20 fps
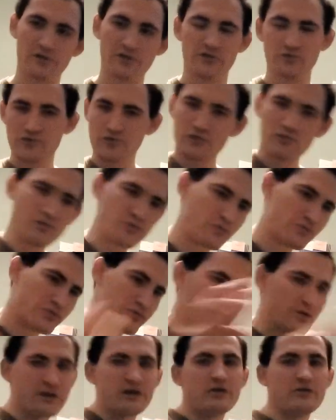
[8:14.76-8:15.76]
two
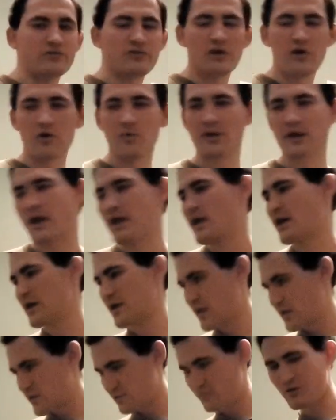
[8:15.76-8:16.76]
three years ago when I
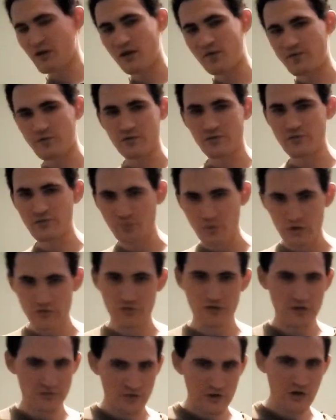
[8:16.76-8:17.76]
when I first switched,
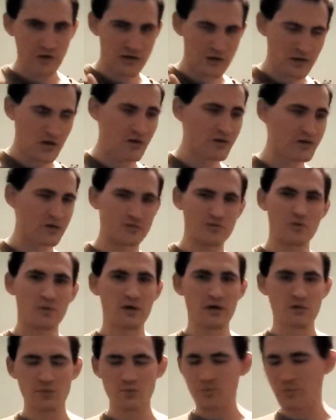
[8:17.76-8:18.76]
and I'll talk, I'll get to
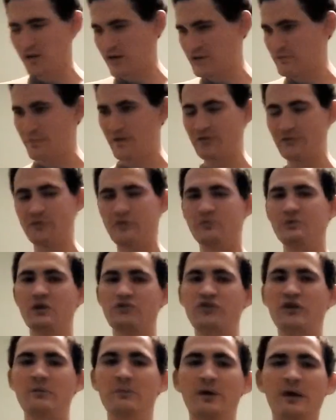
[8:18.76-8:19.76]
what my experience of
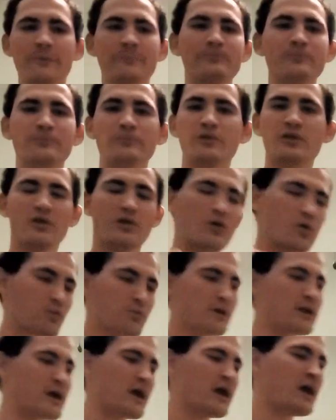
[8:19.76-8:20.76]
switching, but
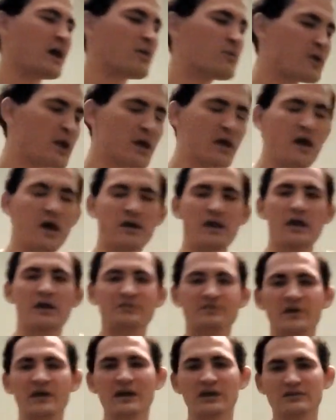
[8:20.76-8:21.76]
when I had, when I got a
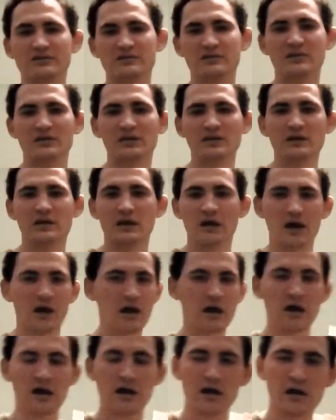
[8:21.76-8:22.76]
S8,
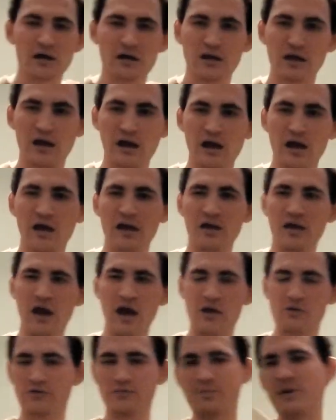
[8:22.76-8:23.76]
uh, I
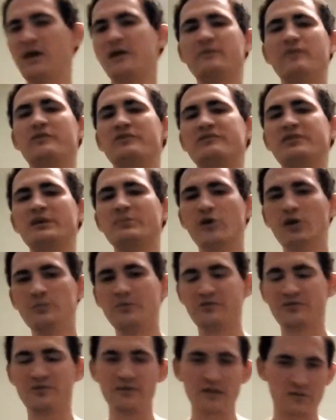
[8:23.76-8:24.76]
was paying for
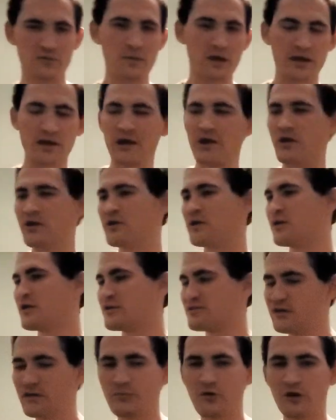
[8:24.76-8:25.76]
T-Mobile's because that's my carrier.
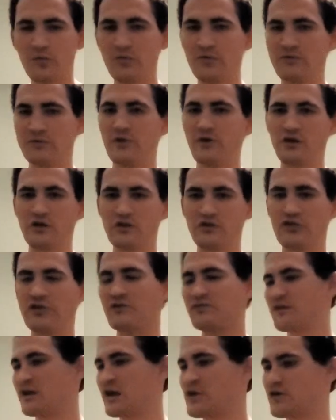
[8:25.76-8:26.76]
T-Mobile's phone
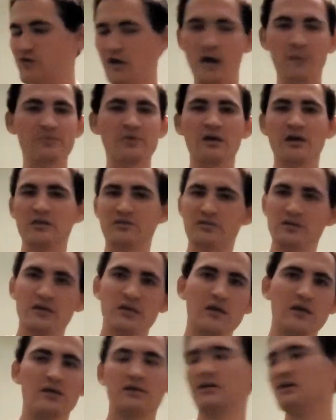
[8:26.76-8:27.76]
insurance, and I dropped it,
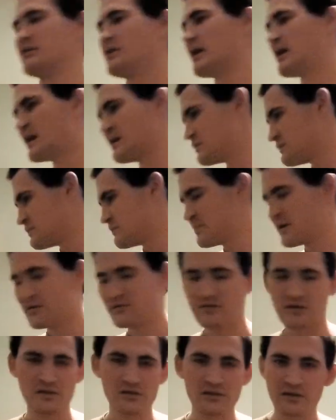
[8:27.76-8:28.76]
and they had to
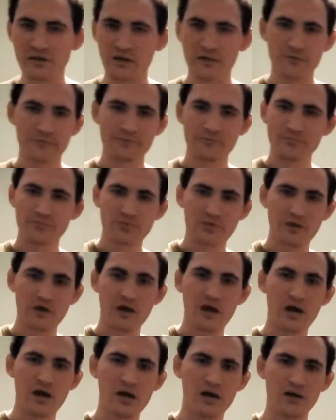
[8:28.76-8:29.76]
basically,
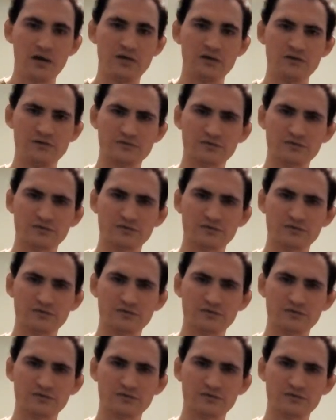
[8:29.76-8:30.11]
uh,